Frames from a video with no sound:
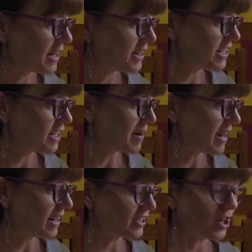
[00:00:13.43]
Think
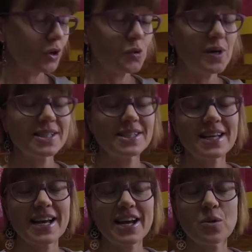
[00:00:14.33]
about, as I'll always
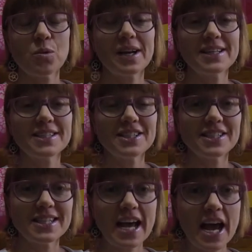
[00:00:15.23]
say, what has
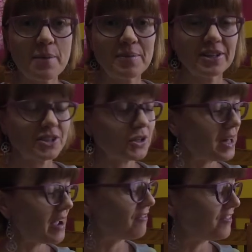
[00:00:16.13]
just happened. So
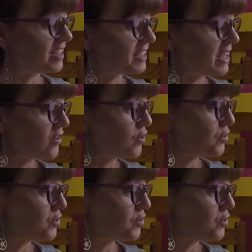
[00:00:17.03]
they have discovered who